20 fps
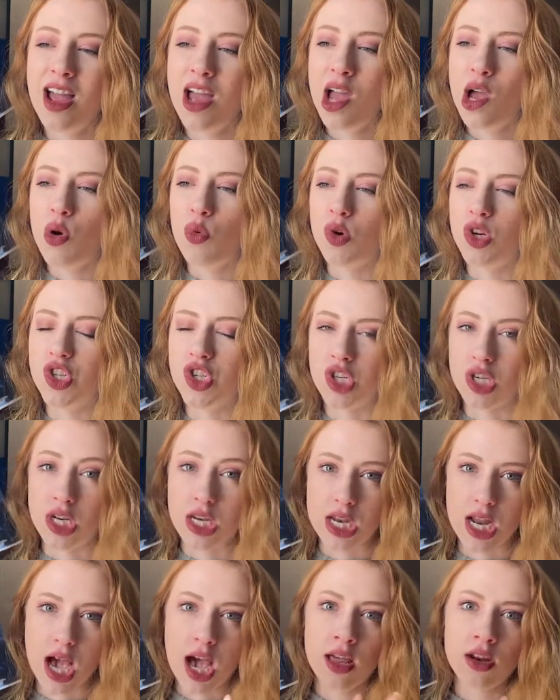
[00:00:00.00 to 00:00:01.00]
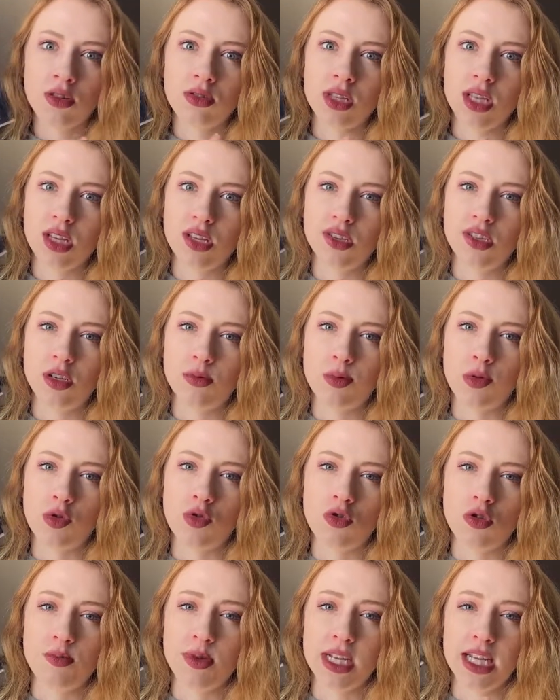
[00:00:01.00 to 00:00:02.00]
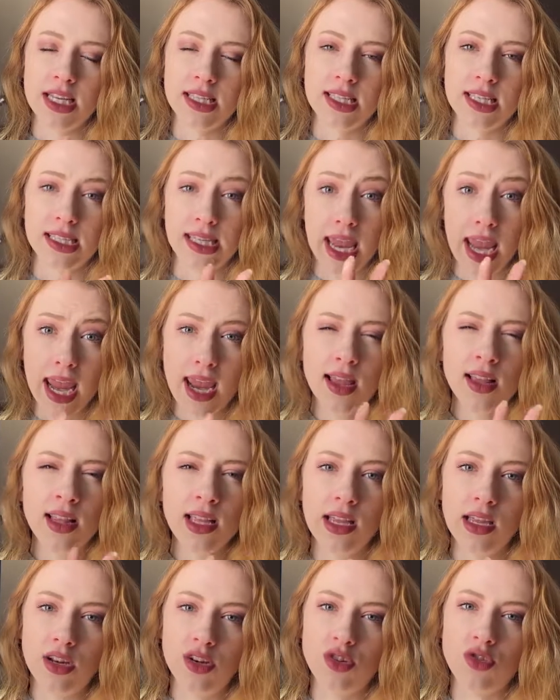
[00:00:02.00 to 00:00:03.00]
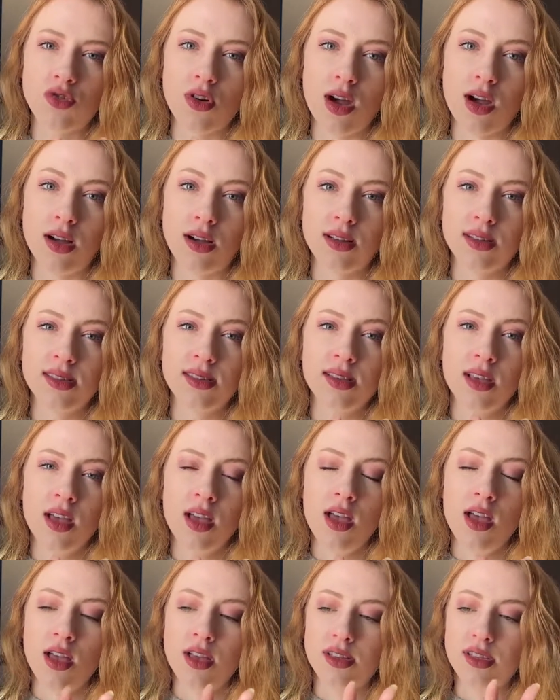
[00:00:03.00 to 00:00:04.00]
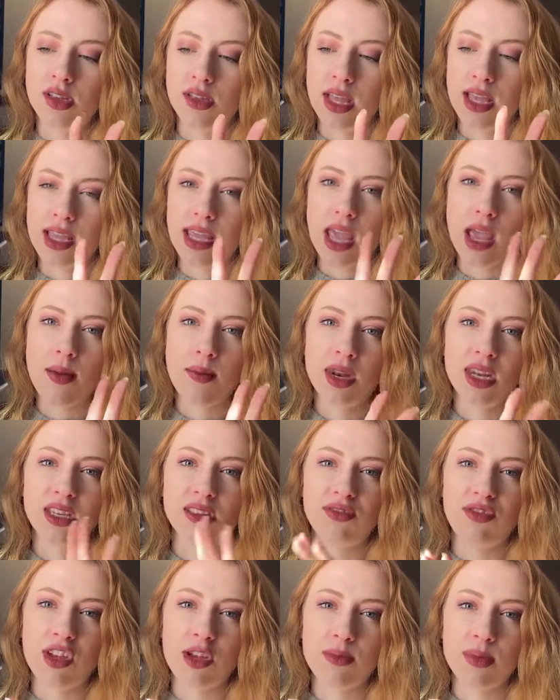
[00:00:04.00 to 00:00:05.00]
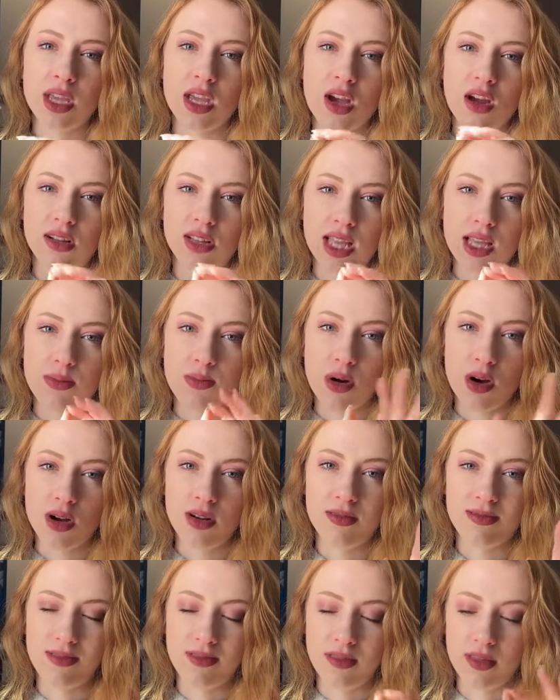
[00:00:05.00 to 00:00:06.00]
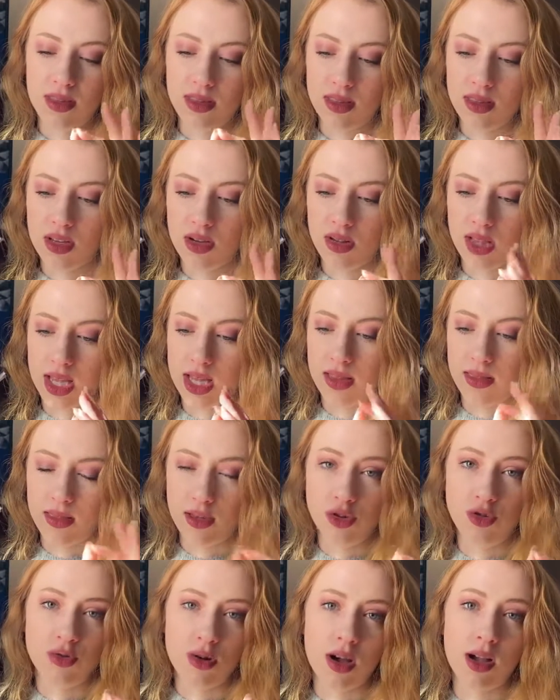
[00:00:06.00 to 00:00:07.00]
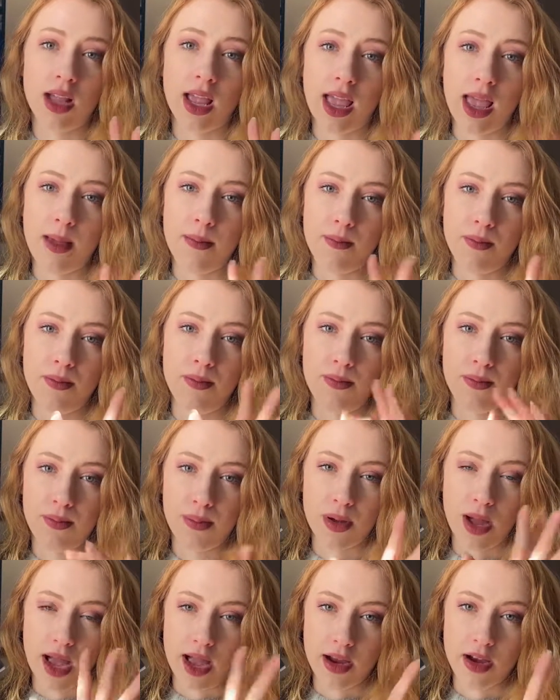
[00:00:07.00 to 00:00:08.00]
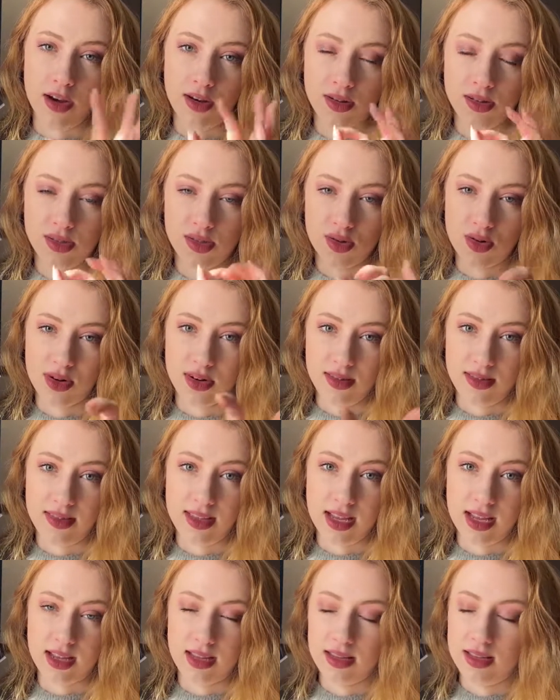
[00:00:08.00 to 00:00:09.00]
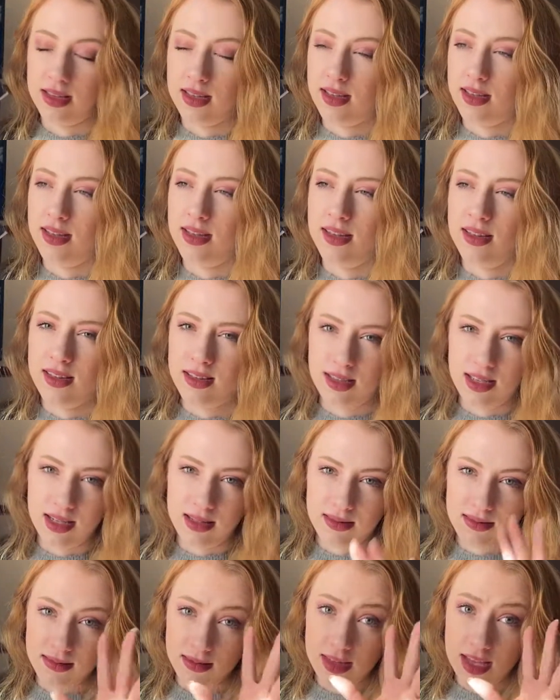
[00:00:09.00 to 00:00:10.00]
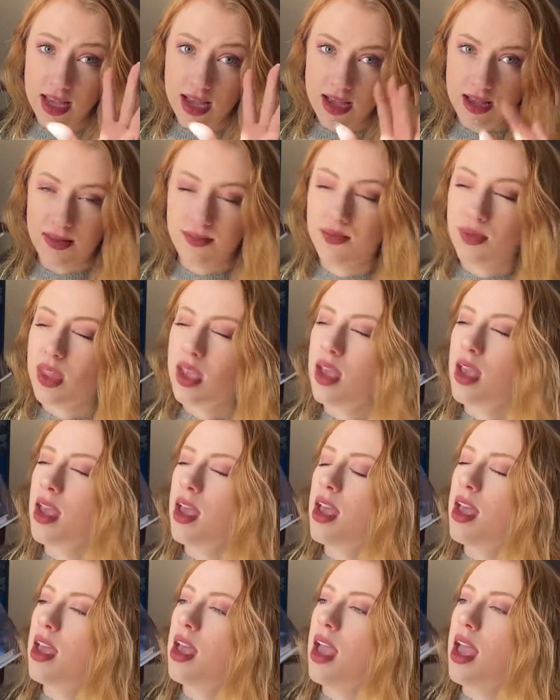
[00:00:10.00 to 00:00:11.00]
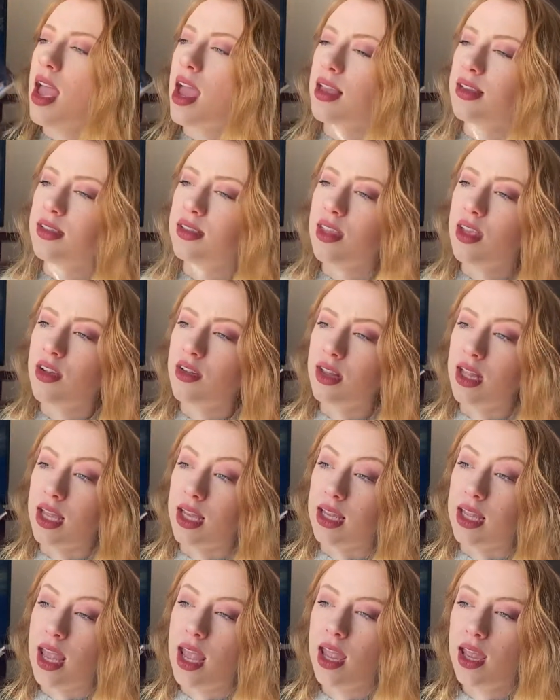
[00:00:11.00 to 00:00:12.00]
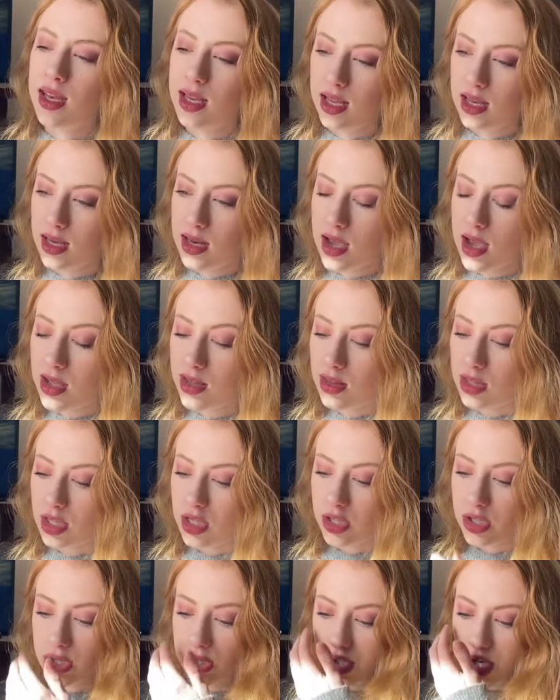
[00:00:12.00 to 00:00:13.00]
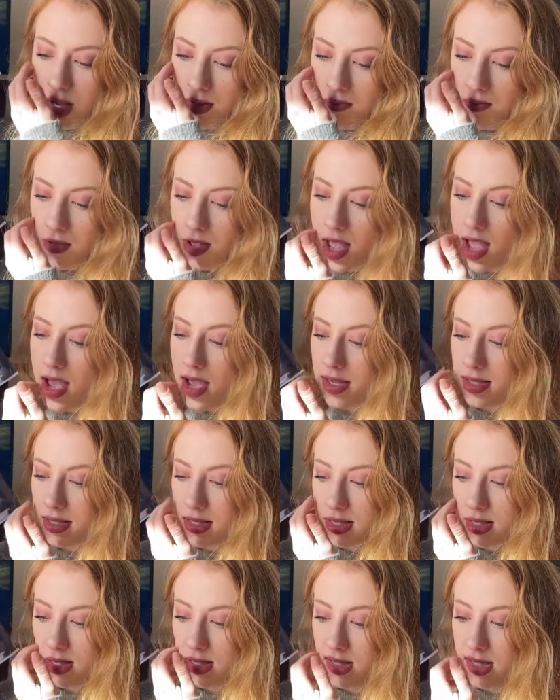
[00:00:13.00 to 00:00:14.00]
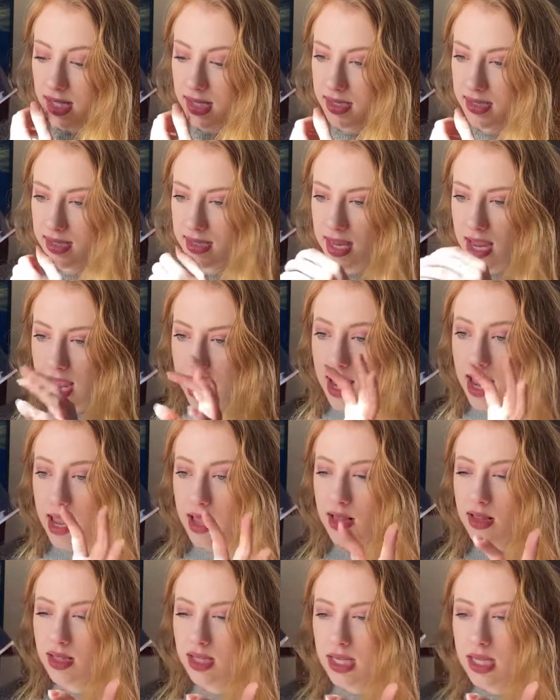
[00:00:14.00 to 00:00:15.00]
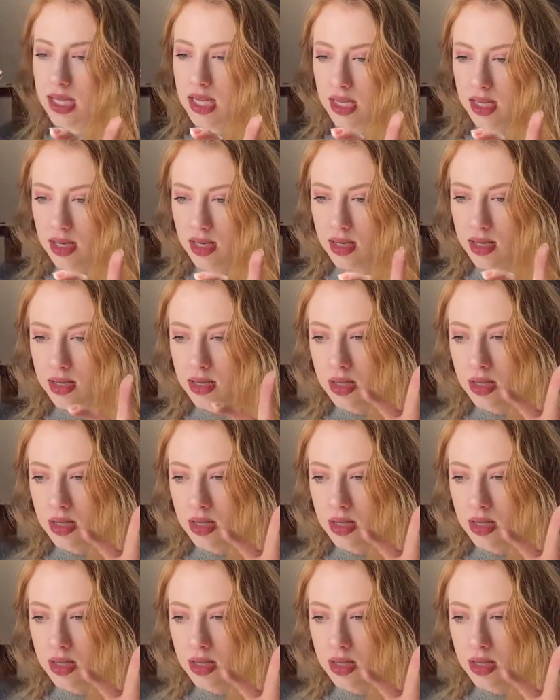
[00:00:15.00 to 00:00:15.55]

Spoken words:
which not only is super cool because it's alien drugs. So, like, him and his family are, like, part of, they're, like, the drug empire sort of thing. Like, yeah. And they're, like, hidden on this ship, and this alien